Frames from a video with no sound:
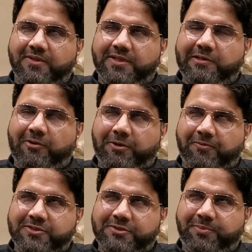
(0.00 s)
there's a lot
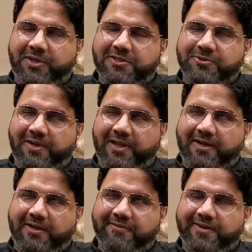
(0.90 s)
of spiritual
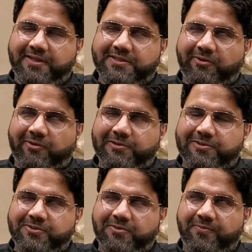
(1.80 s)
activities
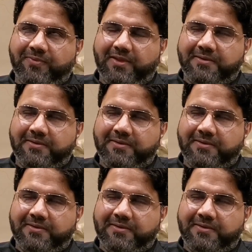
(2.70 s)
also